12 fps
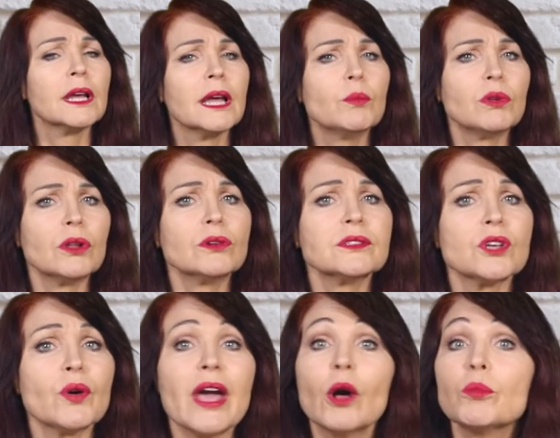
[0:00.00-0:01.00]
It will
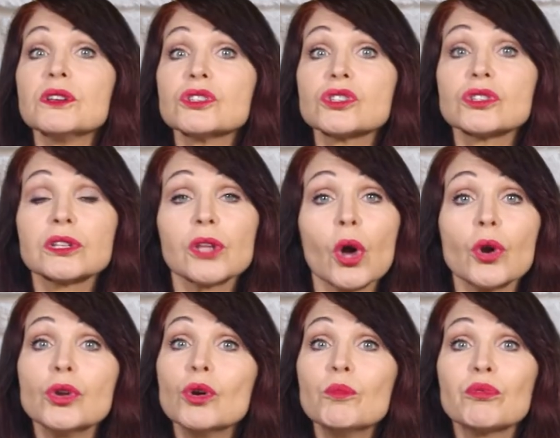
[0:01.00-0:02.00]
also help you slow
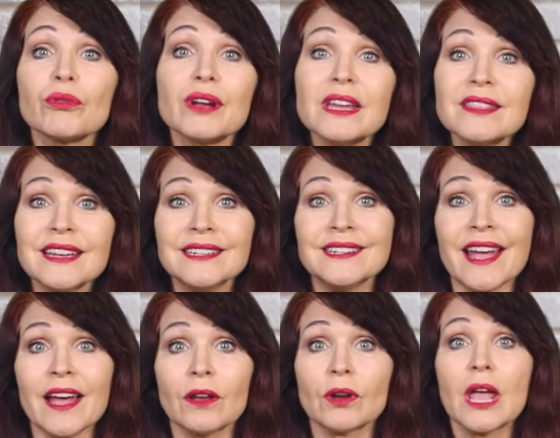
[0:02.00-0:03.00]
your breathing
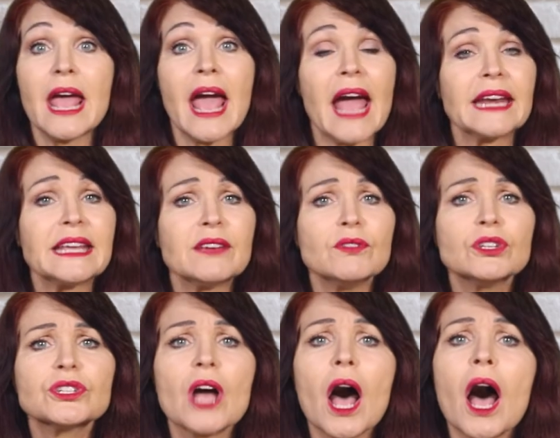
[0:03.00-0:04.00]
down and give you
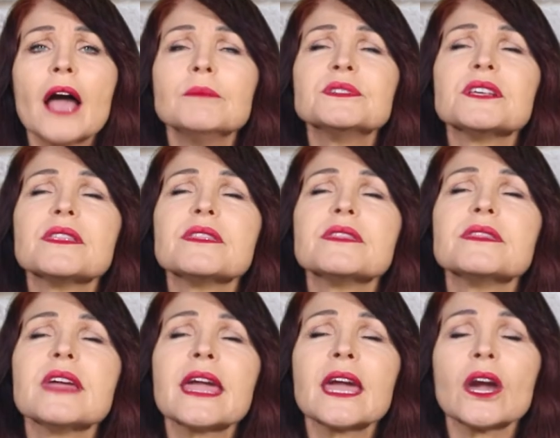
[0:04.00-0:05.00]
time to
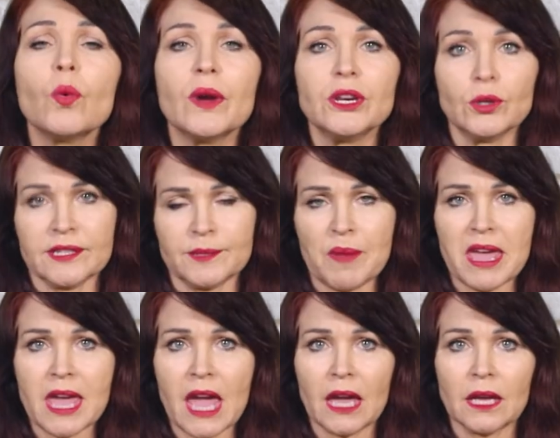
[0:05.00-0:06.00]
think when you're
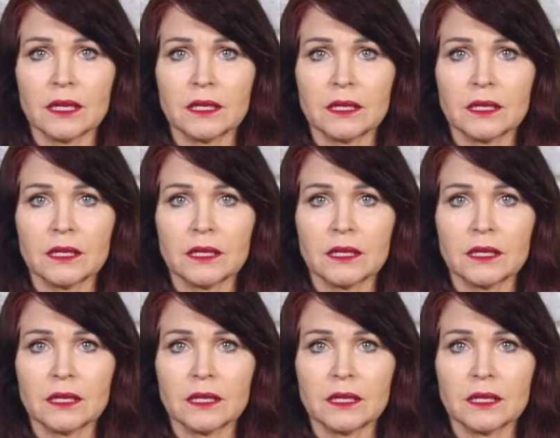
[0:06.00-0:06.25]
speaking.